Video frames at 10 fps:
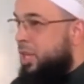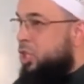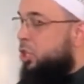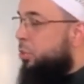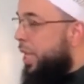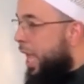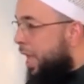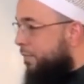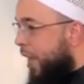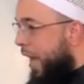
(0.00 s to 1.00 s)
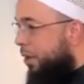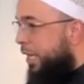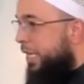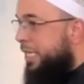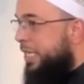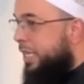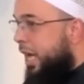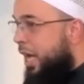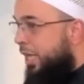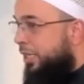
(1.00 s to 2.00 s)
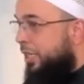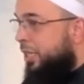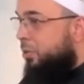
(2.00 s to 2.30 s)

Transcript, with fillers: So we have our i'tiqad.